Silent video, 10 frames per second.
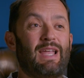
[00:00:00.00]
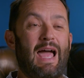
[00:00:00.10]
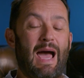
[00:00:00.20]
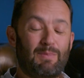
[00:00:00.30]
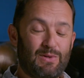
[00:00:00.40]
an
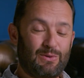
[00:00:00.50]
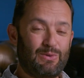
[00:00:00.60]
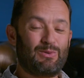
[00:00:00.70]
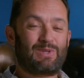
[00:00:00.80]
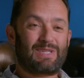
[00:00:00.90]

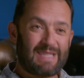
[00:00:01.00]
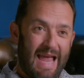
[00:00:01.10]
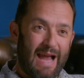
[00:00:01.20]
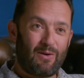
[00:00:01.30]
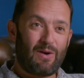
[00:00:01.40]
absolute
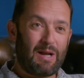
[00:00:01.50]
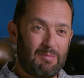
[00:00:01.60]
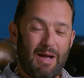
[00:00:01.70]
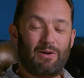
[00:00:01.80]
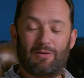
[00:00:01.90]
staggering
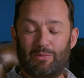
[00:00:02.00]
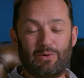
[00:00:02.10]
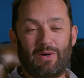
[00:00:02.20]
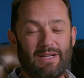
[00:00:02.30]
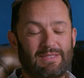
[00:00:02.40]
amount of
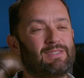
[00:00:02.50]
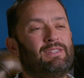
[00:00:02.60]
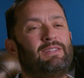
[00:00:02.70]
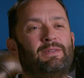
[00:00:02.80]
blue eyes.